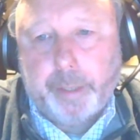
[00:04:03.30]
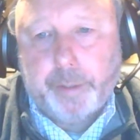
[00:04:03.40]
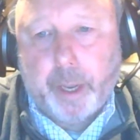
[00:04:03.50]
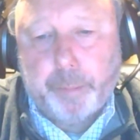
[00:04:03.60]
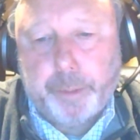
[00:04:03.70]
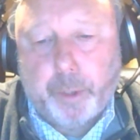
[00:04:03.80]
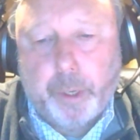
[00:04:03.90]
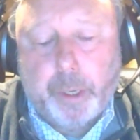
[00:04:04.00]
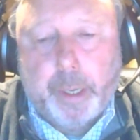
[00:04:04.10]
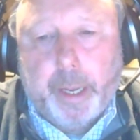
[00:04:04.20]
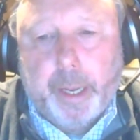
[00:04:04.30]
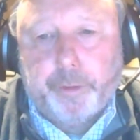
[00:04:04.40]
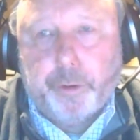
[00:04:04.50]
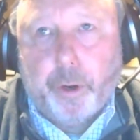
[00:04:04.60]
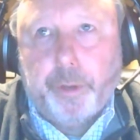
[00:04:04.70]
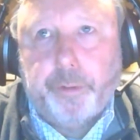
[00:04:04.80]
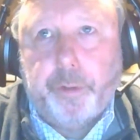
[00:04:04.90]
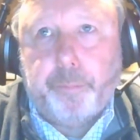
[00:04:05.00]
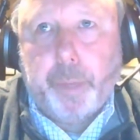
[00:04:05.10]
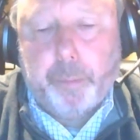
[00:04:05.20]
time. So it's not as if
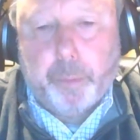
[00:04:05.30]
people